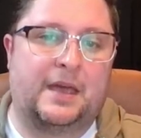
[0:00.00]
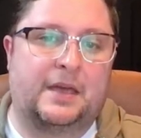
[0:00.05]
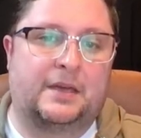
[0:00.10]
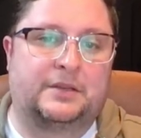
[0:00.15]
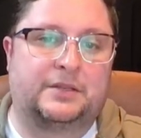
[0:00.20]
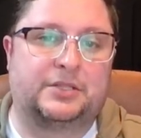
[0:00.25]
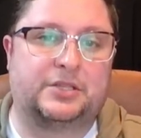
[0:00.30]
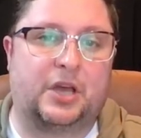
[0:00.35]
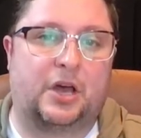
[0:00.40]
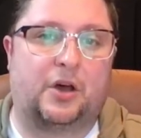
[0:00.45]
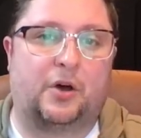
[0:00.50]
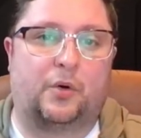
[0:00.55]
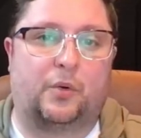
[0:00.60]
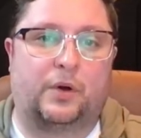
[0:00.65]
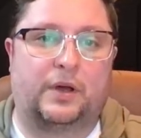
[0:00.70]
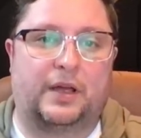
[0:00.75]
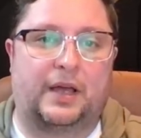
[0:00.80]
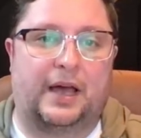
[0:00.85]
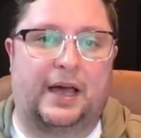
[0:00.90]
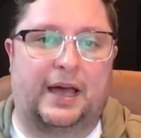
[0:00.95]

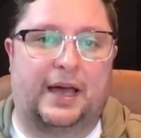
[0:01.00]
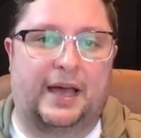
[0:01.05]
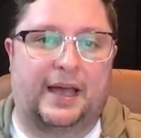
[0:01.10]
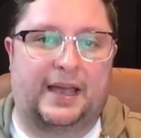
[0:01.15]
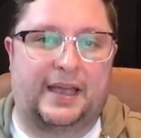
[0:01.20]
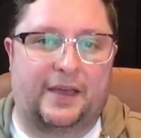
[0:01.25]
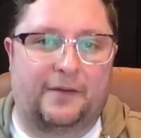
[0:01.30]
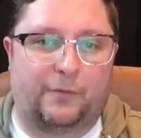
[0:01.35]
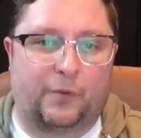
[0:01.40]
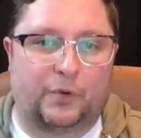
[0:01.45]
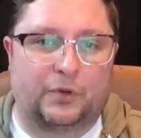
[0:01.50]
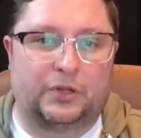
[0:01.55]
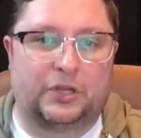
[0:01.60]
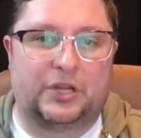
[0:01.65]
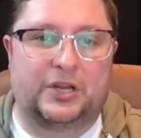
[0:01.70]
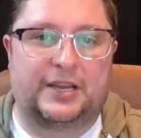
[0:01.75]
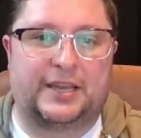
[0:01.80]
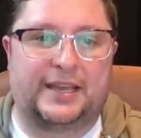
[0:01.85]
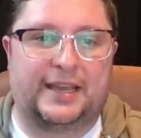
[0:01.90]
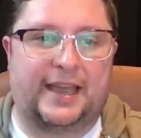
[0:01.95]
So, uh, if we're
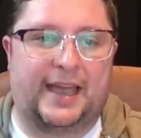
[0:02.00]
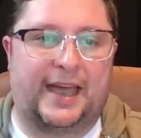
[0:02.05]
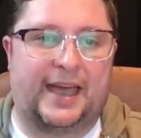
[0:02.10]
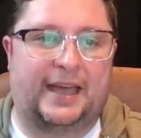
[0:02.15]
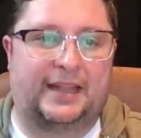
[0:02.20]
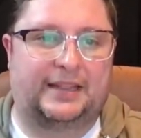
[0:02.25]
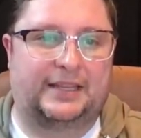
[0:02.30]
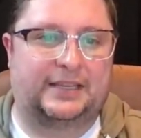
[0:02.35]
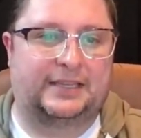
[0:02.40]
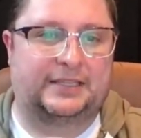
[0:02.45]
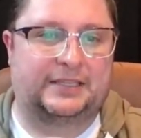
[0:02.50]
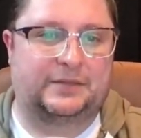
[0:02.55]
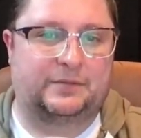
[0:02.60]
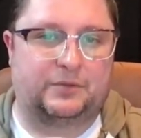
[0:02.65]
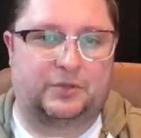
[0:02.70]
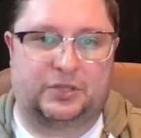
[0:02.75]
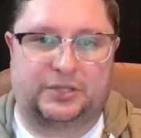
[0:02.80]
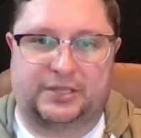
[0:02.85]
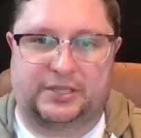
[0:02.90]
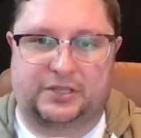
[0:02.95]
looking at this
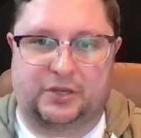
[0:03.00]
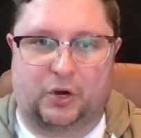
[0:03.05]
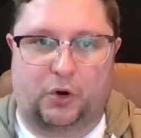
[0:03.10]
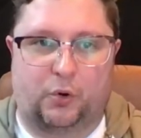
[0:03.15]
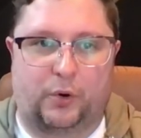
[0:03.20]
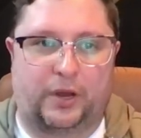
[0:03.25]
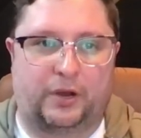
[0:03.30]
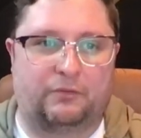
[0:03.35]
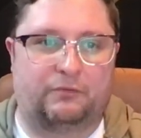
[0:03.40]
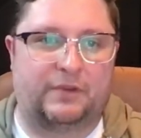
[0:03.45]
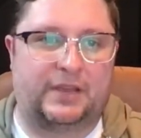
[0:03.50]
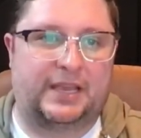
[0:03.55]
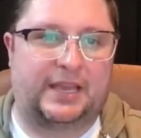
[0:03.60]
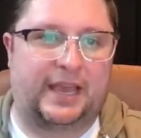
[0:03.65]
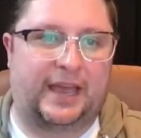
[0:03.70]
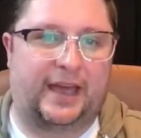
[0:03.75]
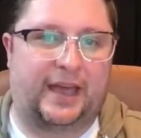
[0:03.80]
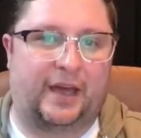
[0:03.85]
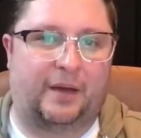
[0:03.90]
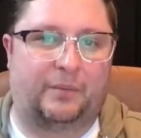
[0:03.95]
just as a quick
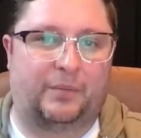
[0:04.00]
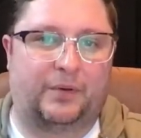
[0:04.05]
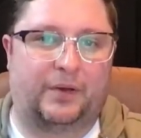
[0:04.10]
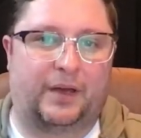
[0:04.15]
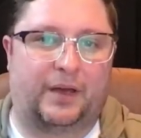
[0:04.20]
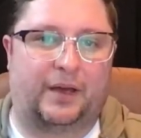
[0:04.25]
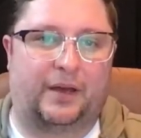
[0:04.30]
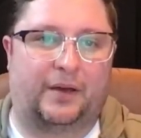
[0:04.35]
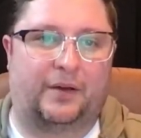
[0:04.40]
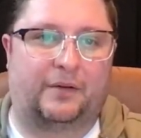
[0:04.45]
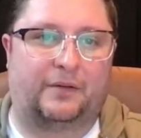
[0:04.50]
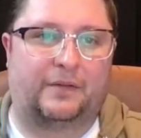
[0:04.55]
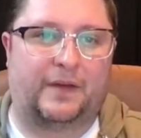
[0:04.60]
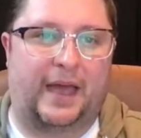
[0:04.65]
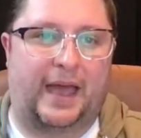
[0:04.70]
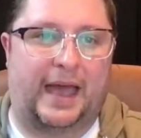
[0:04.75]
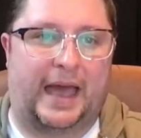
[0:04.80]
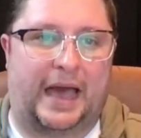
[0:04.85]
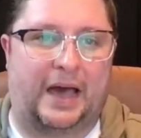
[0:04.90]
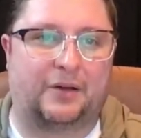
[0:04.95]
recap of
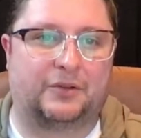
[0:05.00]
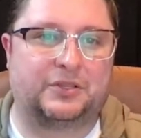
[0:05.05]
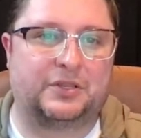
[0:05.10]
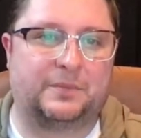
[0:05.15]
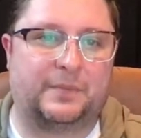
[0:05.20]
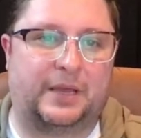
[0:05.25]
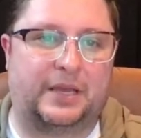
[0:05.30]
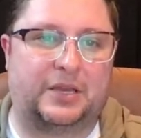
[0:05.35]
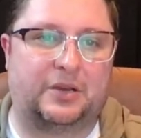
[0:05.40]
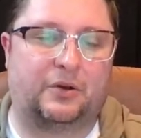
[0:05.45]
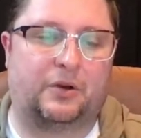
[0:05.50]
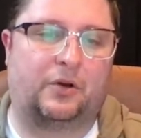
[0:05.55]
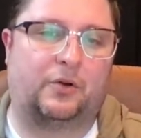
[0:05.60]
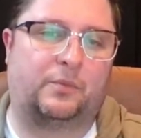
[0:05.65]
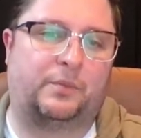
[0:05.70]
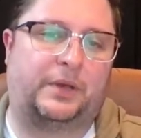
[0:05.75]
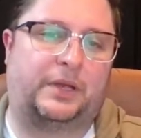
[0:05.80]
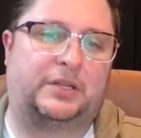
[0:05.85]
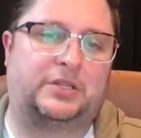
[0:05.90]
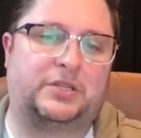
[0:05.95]
how to make your
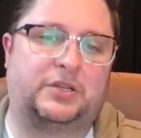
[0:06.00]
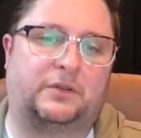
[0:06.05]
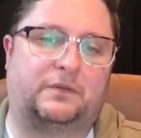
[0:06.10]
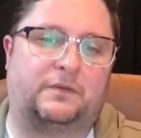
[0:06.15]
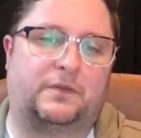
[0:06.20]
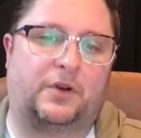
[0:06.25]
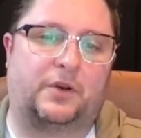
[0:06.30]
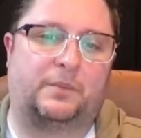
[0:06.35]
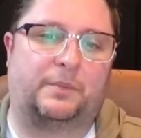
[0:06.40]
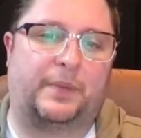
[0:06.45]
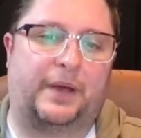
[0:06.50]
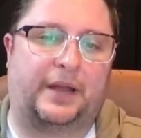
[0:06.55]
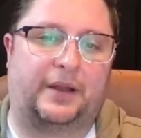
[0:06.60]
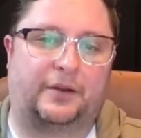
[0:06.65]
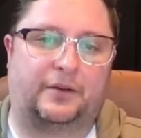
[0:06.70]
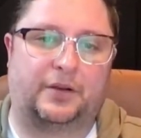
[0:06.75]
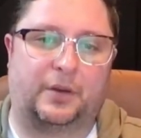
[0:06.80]
homepage convert better,